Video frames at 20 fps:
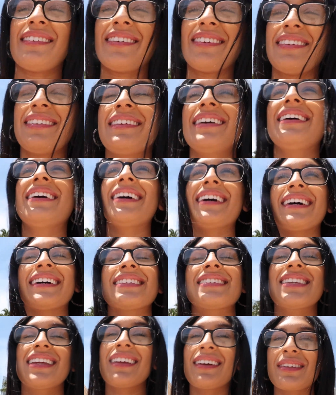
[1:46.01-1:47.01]
year old. We met,
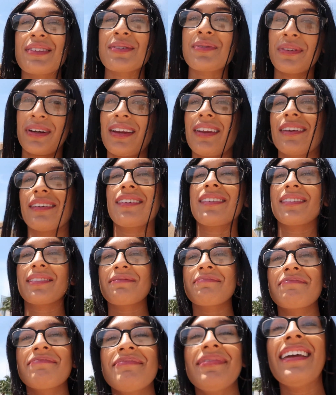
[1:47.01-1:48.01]
I was dating a 20 year old.
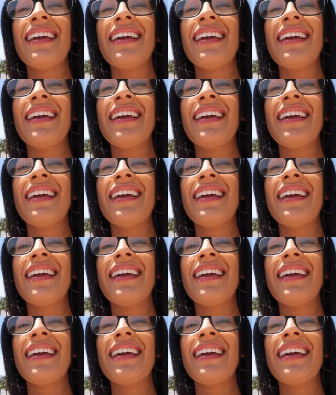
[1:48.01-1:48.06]
Each other